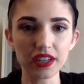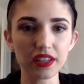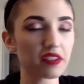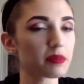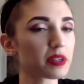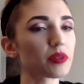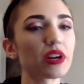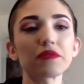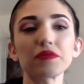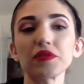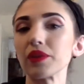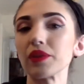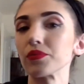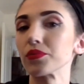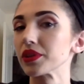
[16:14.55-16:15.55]
They've been around for
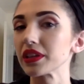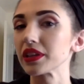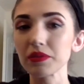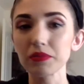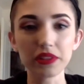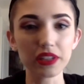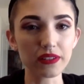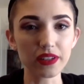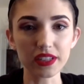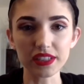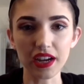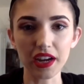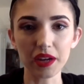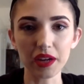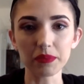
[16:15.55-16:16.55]
a really, really long
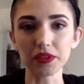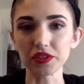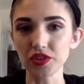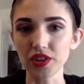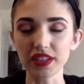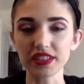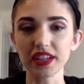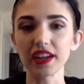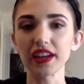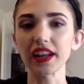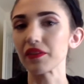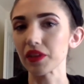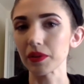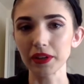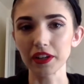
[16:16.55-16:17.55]
time. They're trusted.
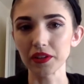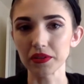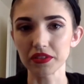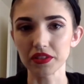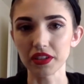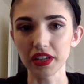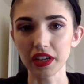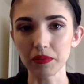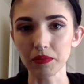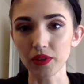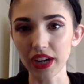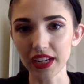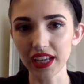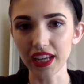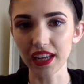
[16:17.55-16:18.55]
Everybody knows the name
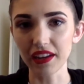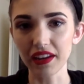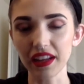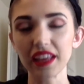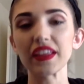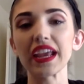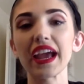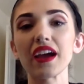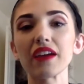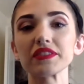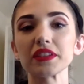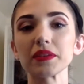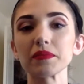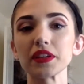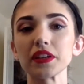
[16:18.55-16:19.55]
Redken, and they
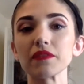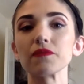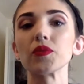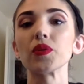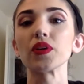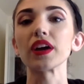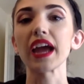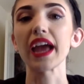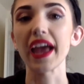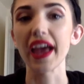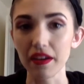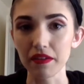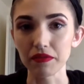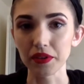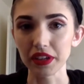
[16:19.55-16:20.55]
have something for
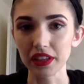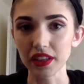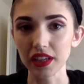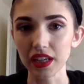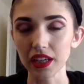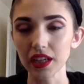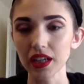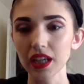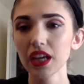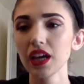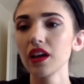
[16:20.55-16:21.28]
everything.